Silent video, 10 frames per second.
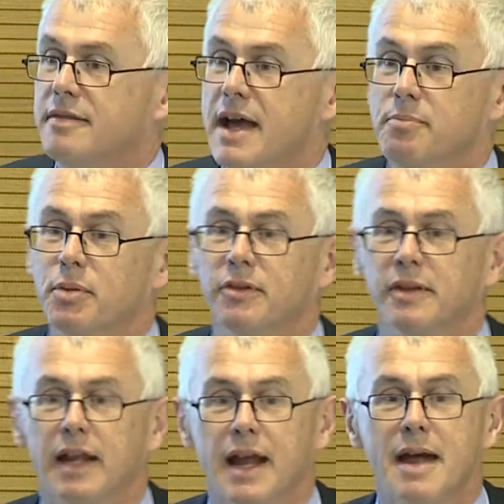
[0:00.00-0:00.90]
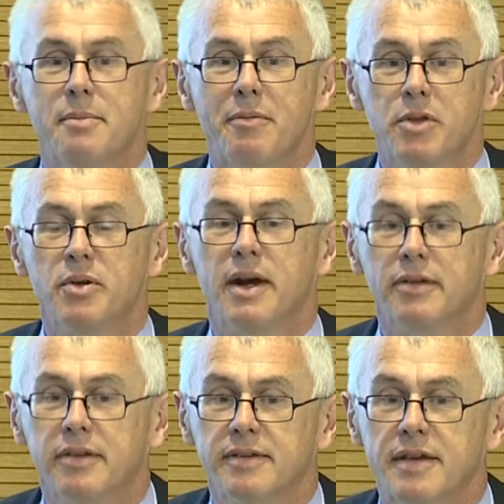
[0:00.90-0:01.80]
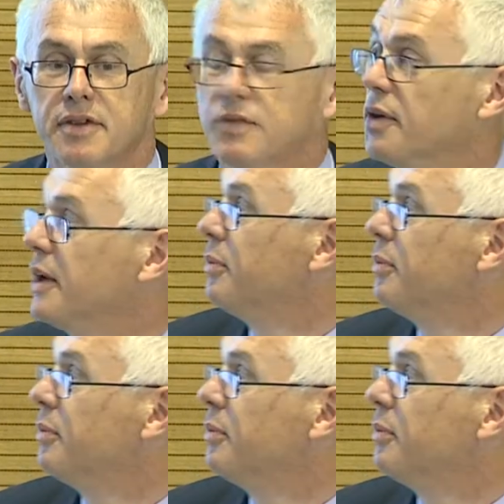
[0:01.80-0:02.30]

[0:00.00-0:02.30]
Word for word: sad person that I am, I've been to 174